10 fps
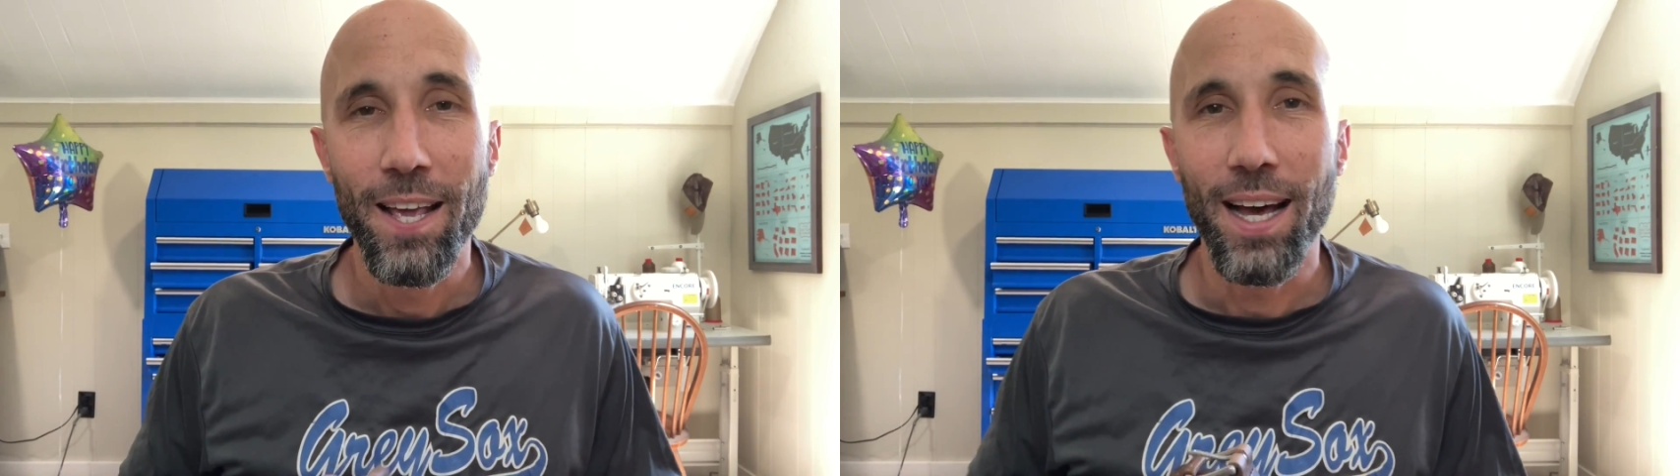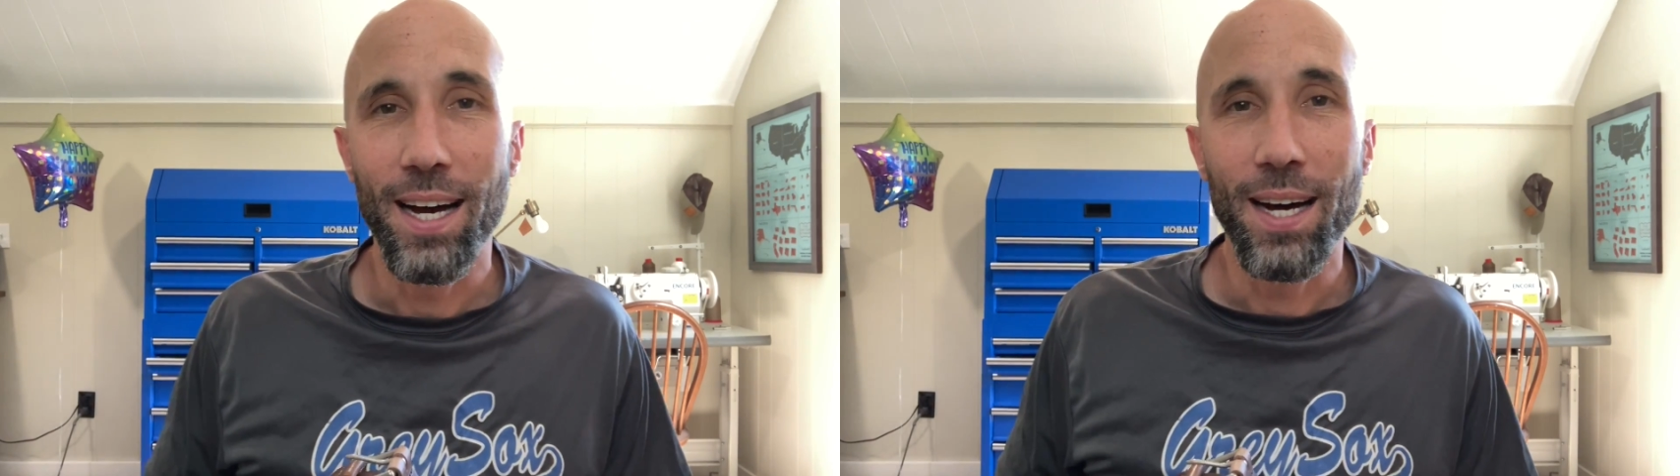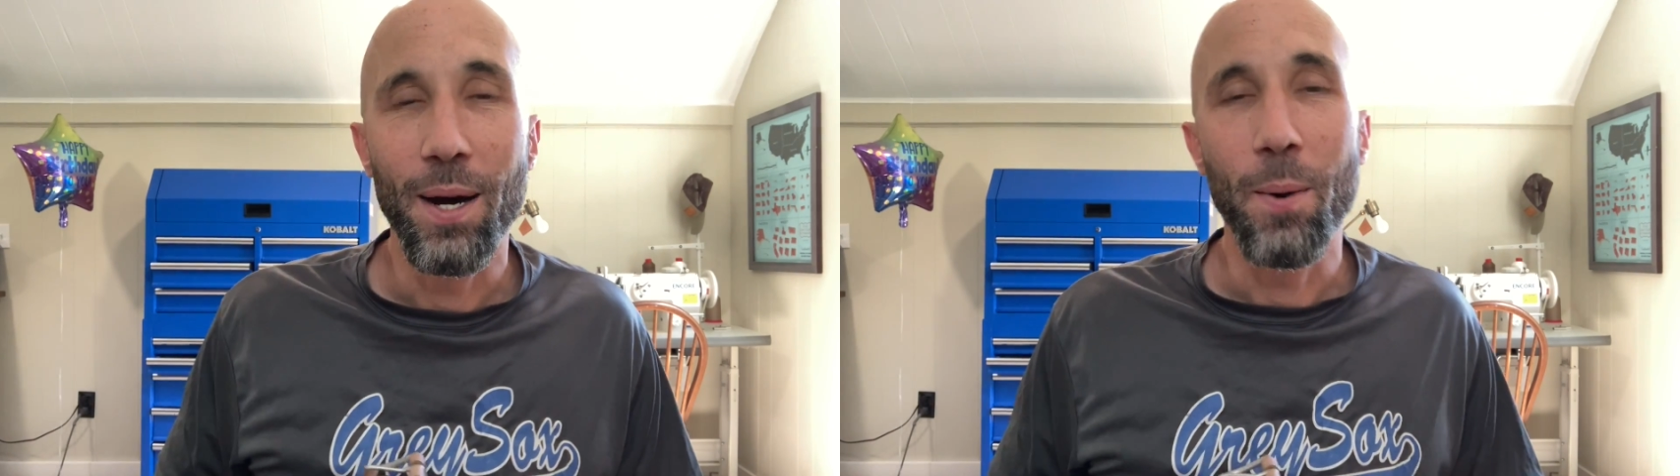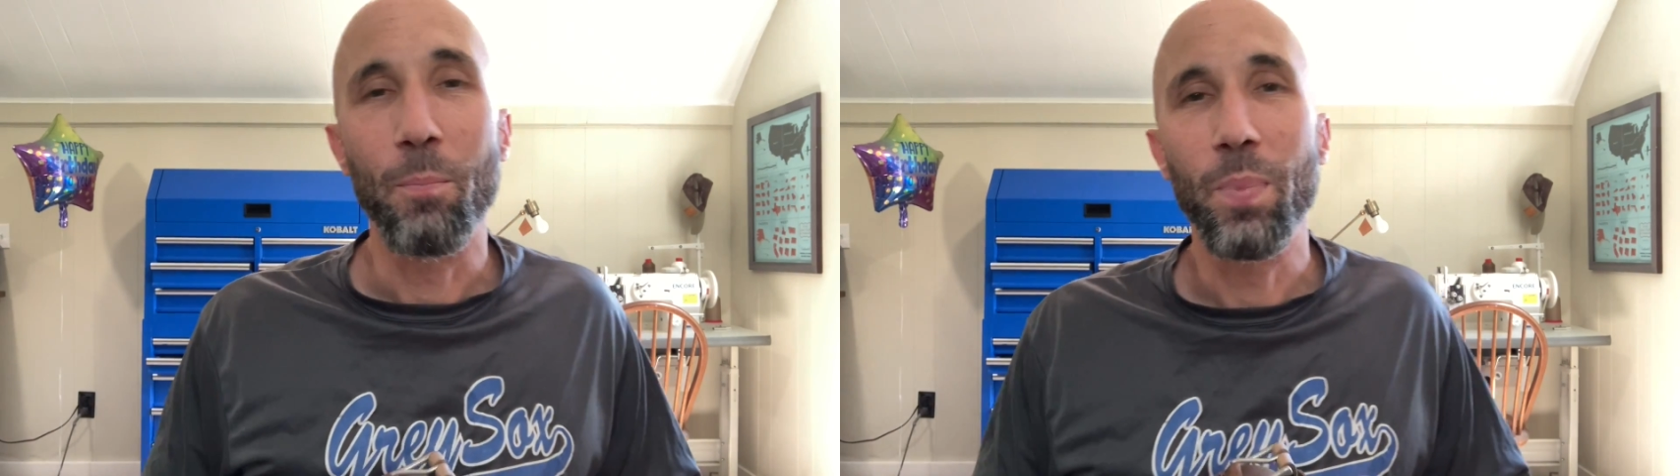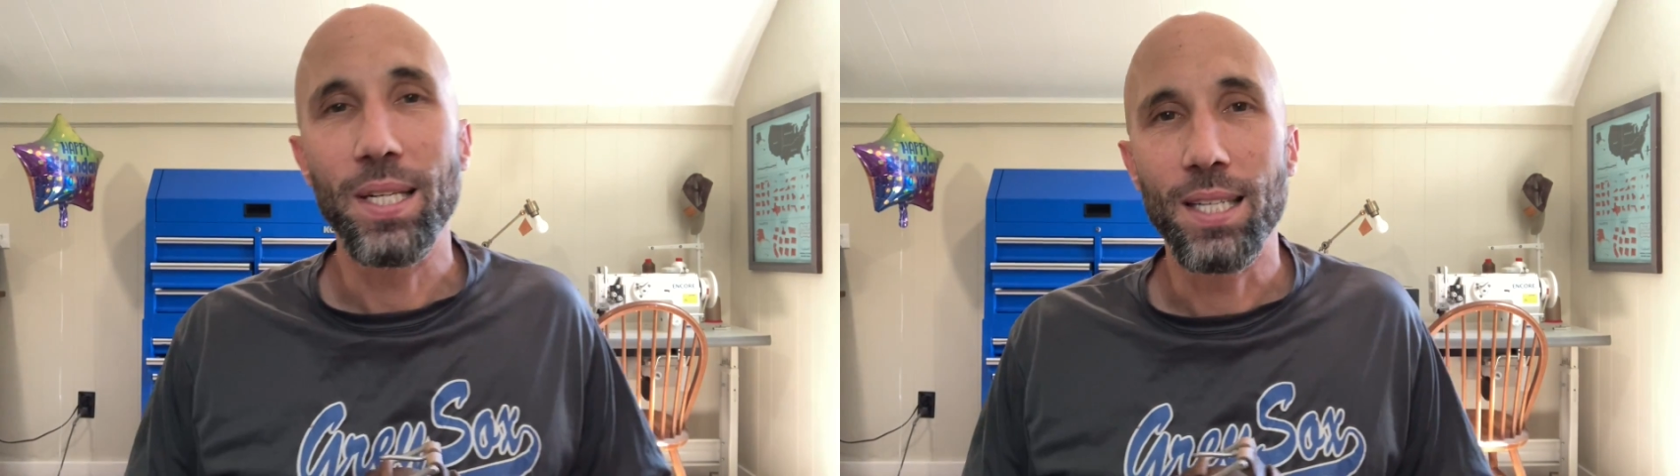
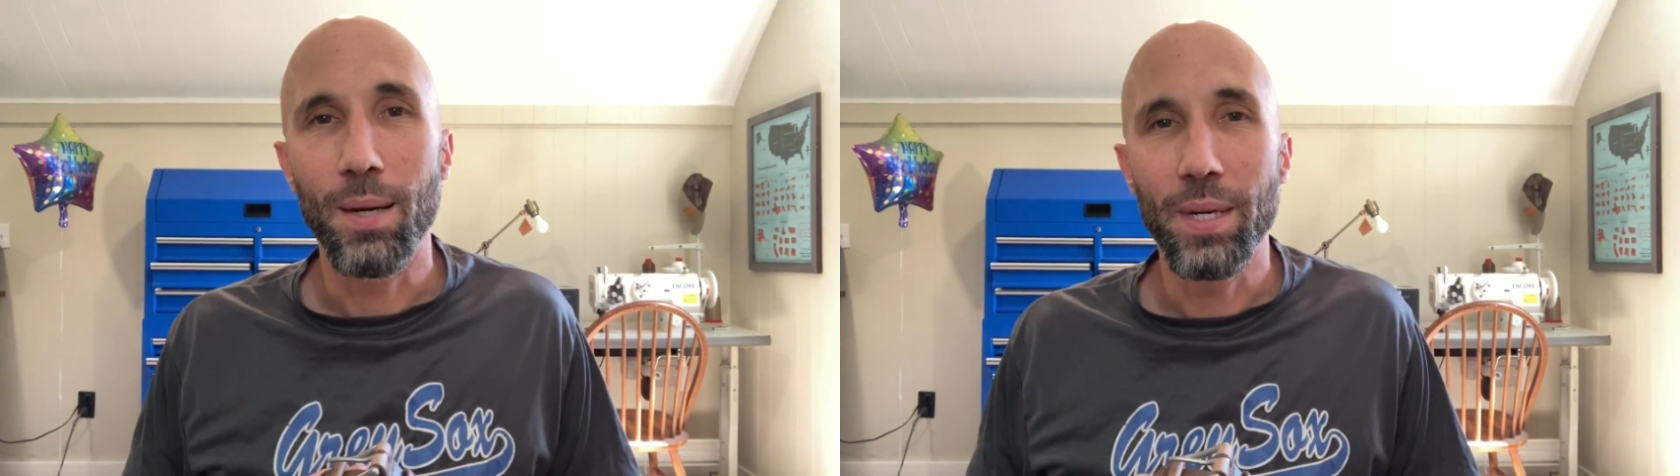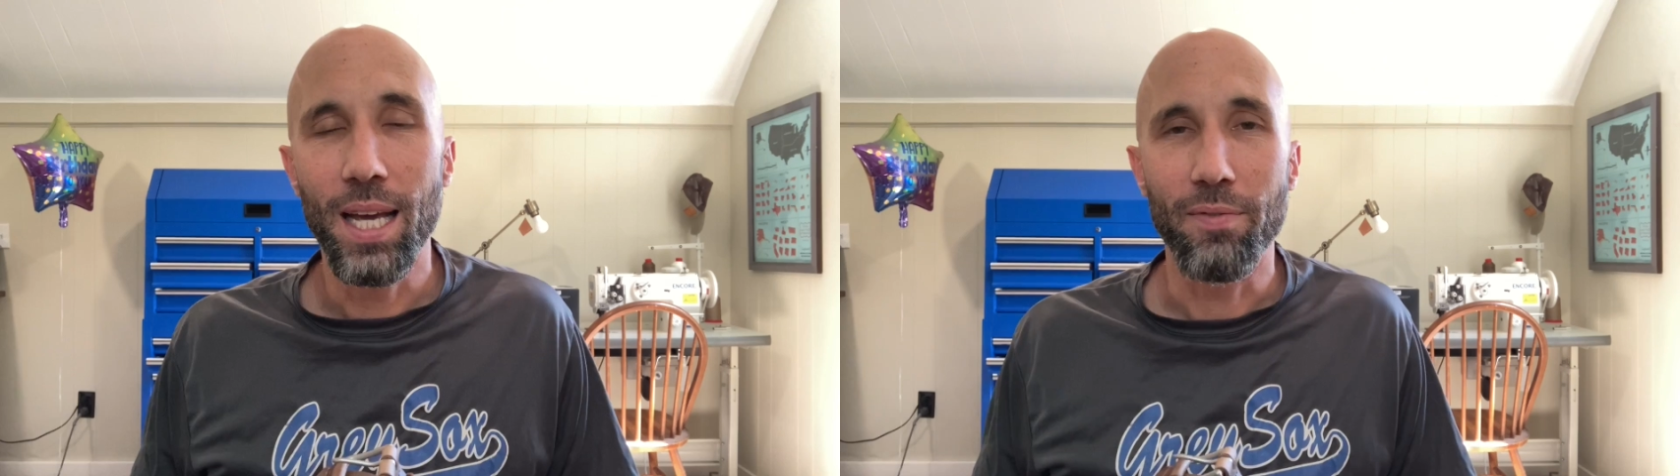But yeah,